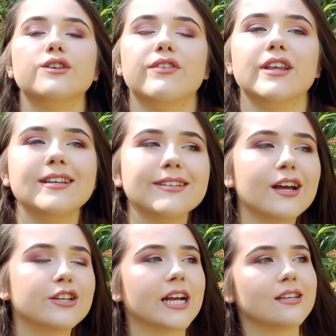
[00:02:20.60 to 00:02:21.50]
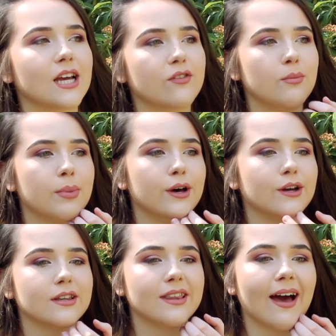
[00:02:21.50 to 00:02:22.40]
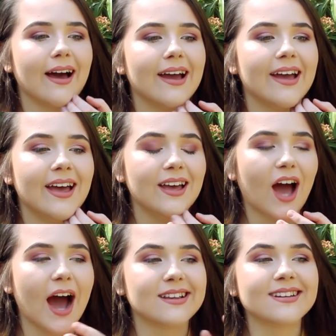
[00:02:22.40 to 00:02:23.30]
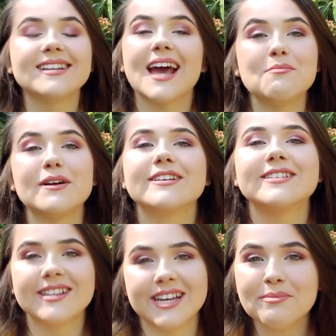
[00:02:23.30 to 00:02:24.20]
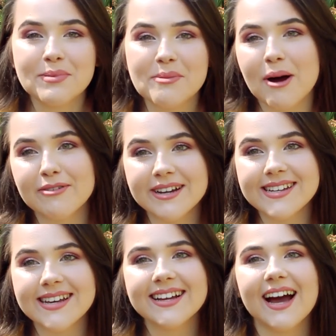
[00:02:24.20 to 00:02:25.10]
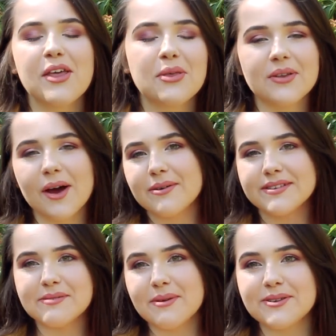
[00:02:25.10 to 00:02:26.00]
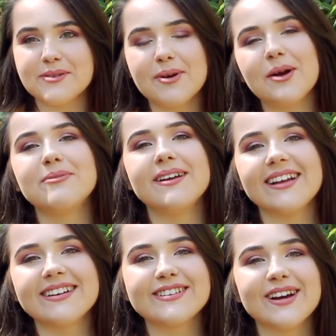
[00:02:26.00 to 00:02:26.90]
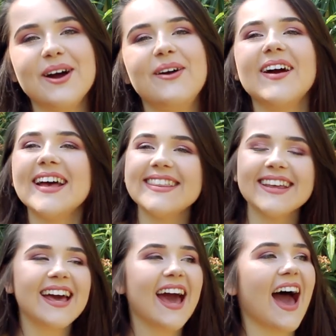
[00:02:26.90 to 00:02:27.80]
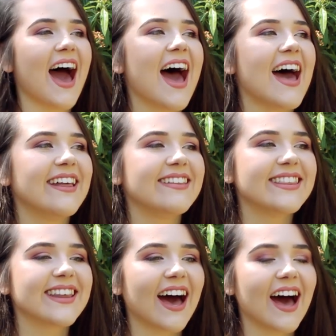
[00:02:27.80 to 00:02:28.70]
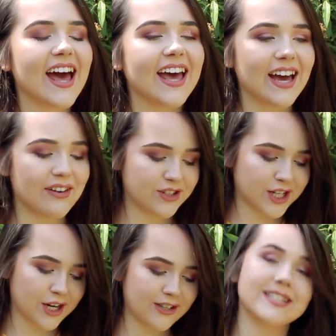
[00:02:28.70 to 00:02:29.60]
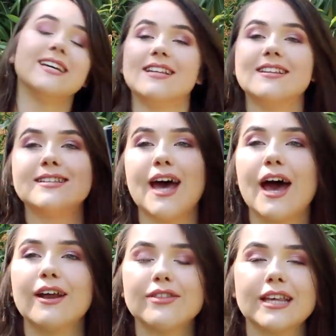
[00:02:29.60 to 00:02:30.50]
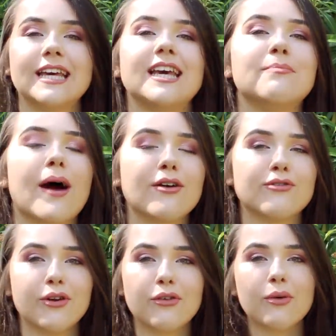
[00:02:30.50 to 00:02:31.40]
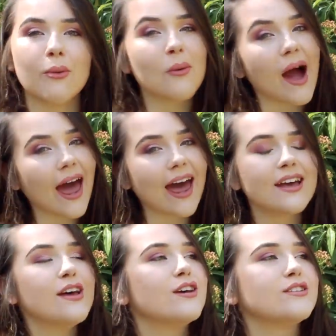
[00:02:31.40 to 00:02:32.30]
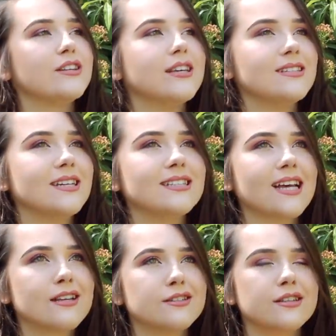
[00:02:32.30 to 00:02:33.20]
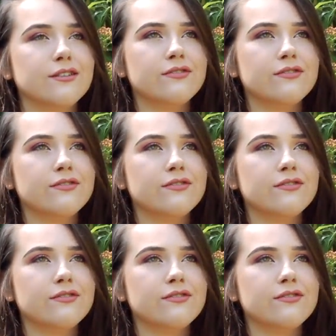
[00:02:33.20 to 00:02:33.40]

So for this, I tried to think of a book that I didn't get much sleep while reading. I thought that was the most appropriate thing to go with. And I have chosen The Turn of the Key by Ruth Ware. So this is actually the